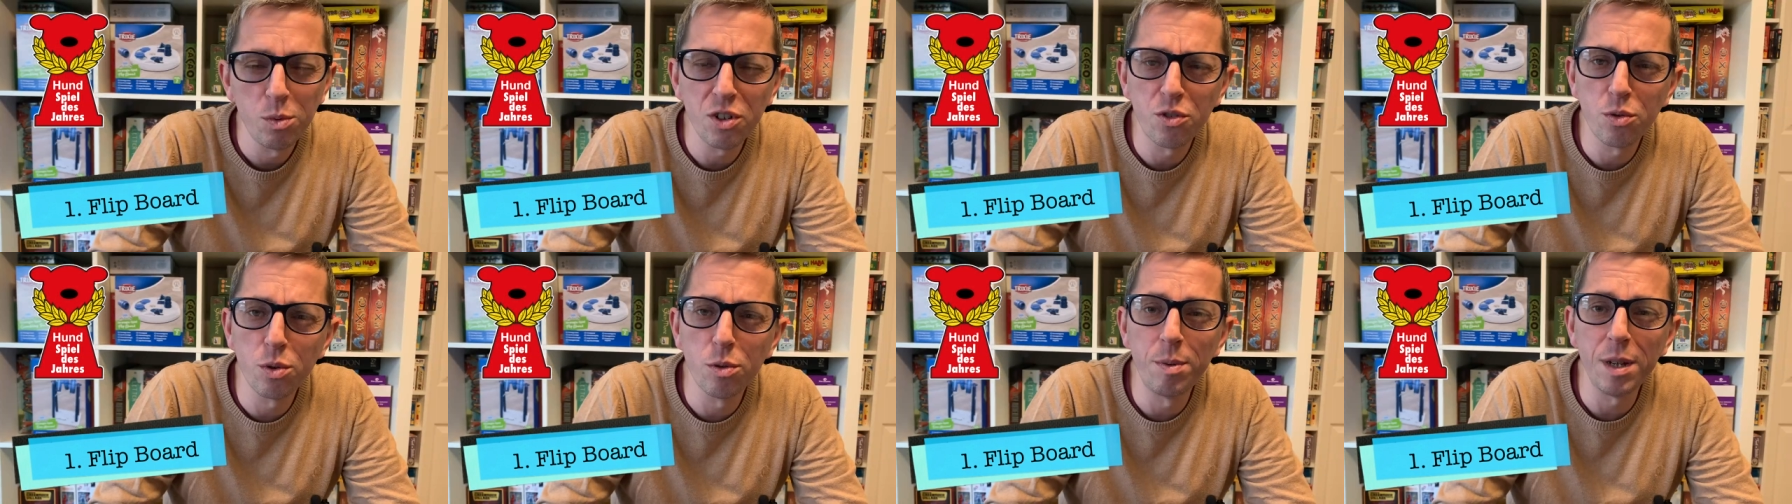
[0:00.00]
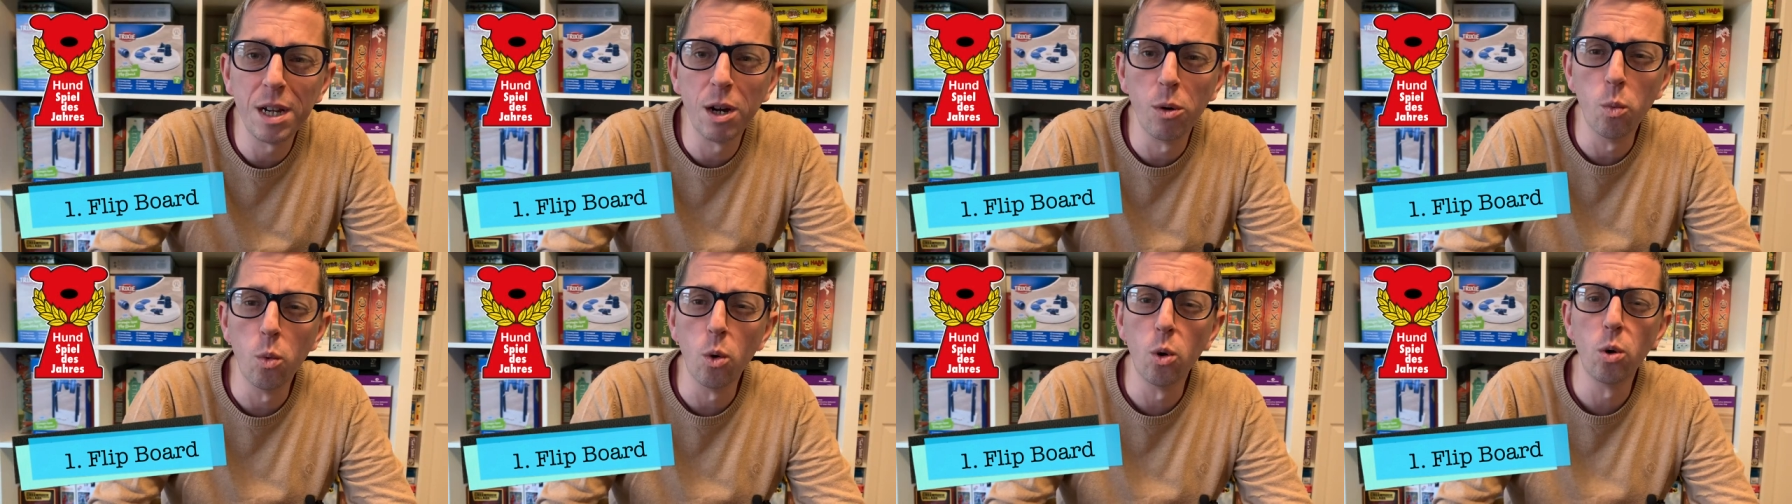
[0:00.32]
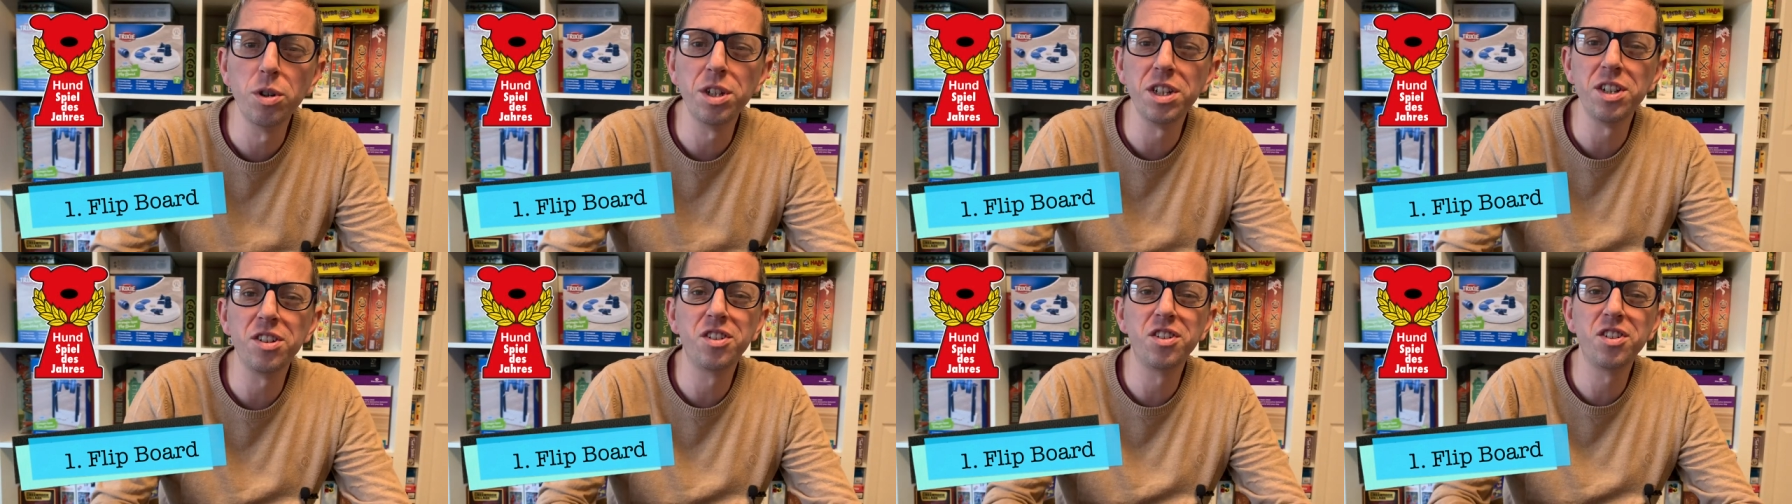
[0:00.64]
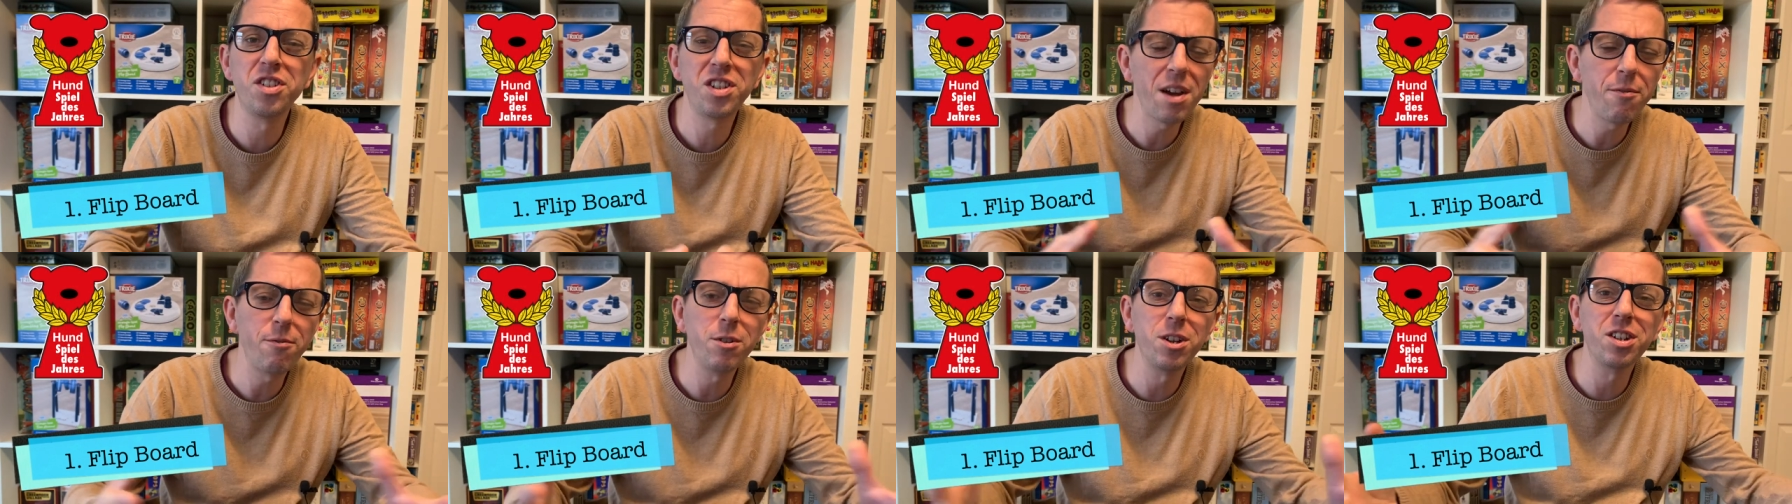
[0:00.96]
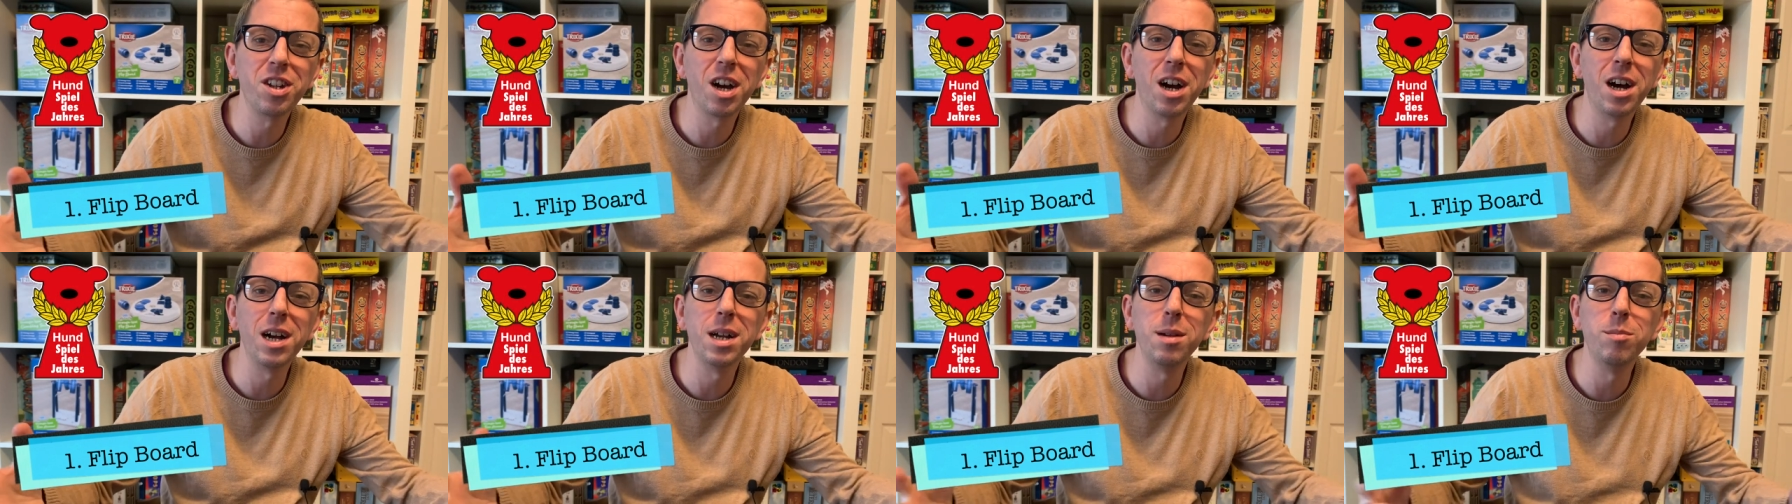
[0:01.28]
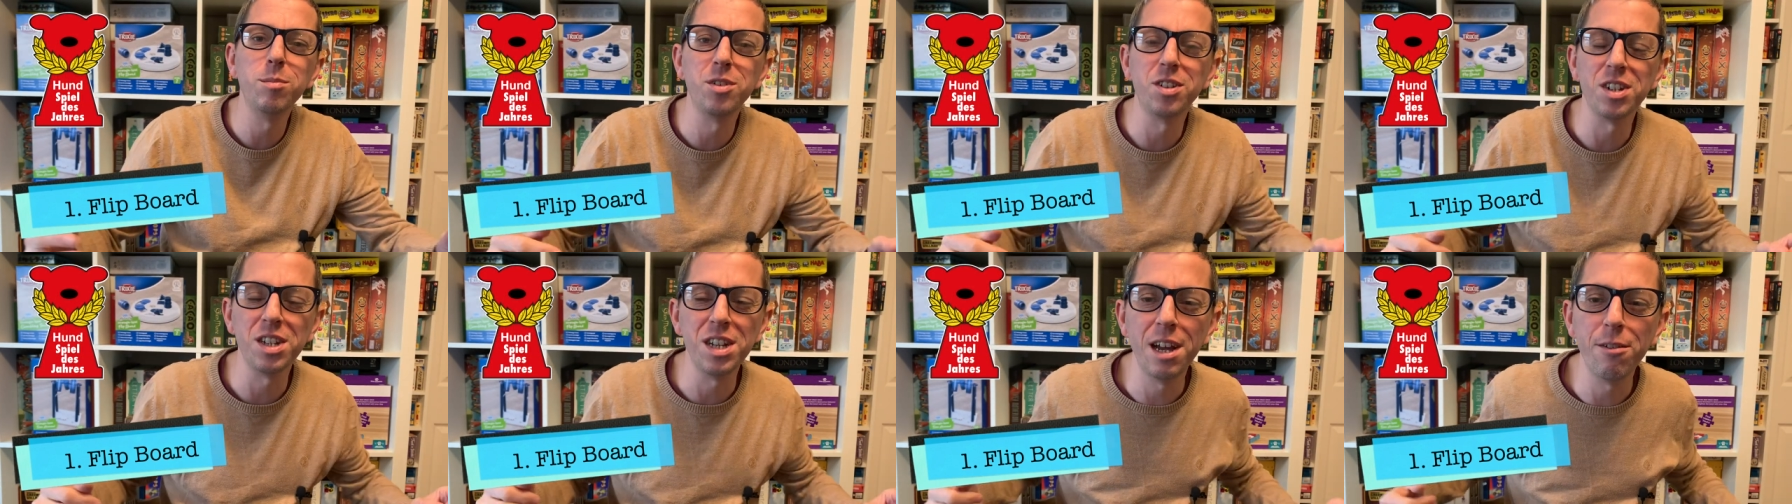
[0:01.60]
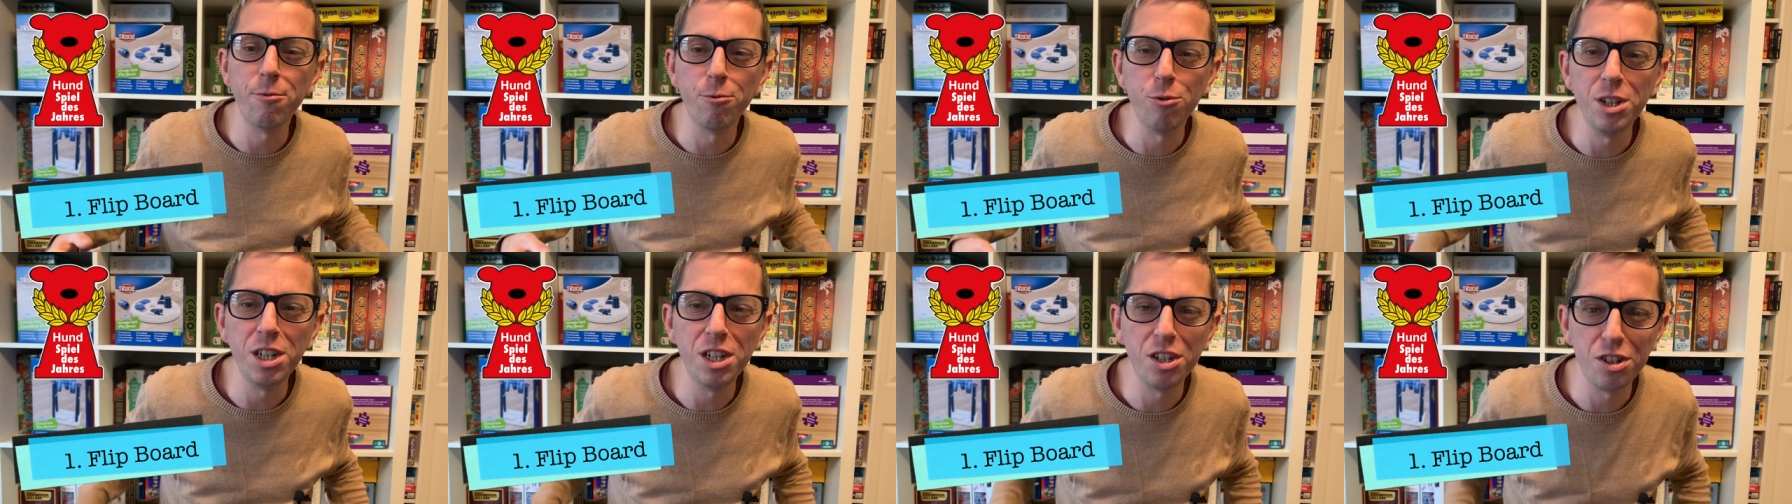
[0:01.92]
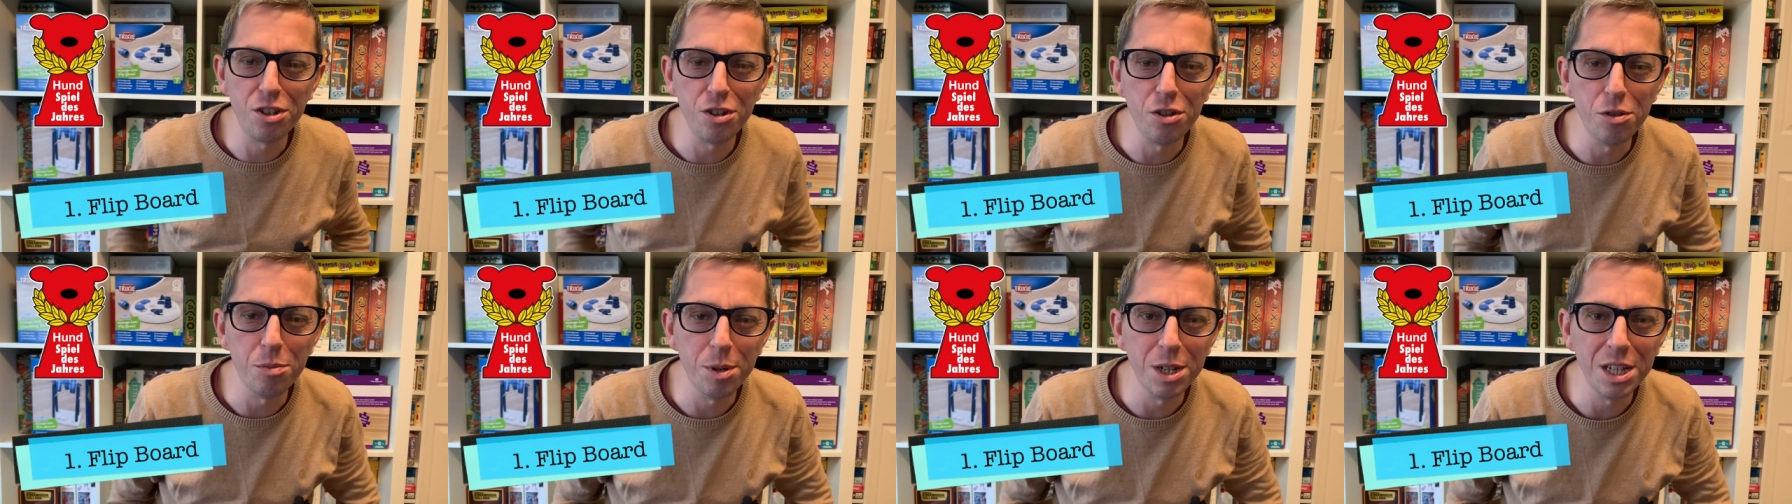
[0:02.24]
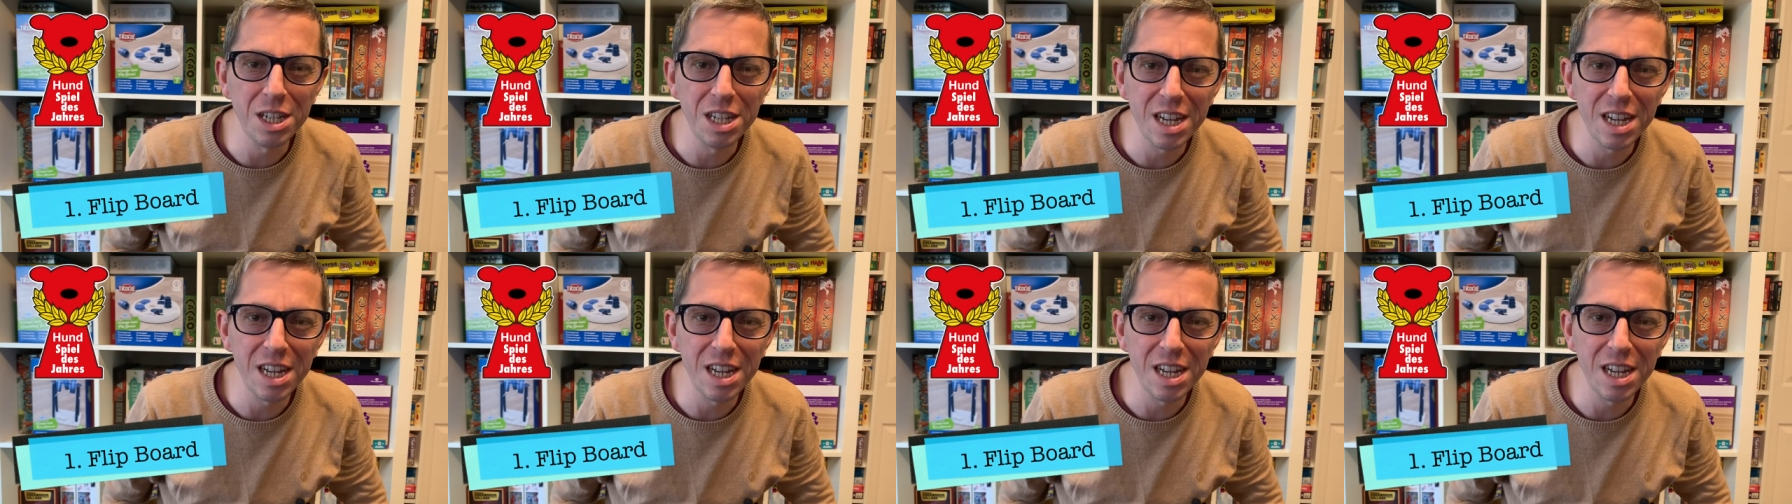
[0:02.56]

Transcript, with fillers: which would be awarded seven times in every human